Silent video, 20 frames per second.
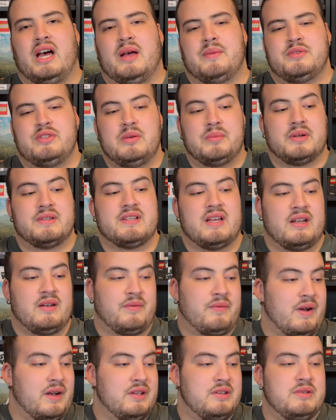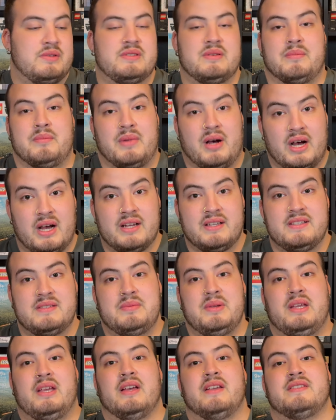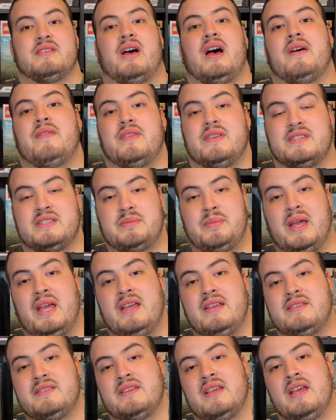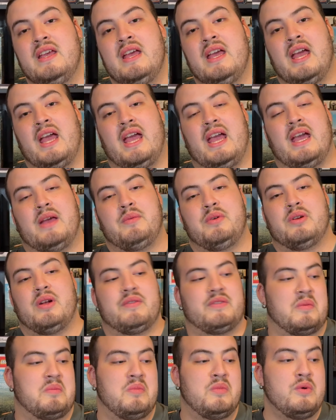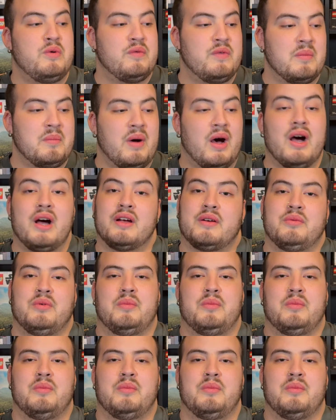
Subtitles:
Super excited to finally do some mocks because I'll have the space and we don't have to move the mock.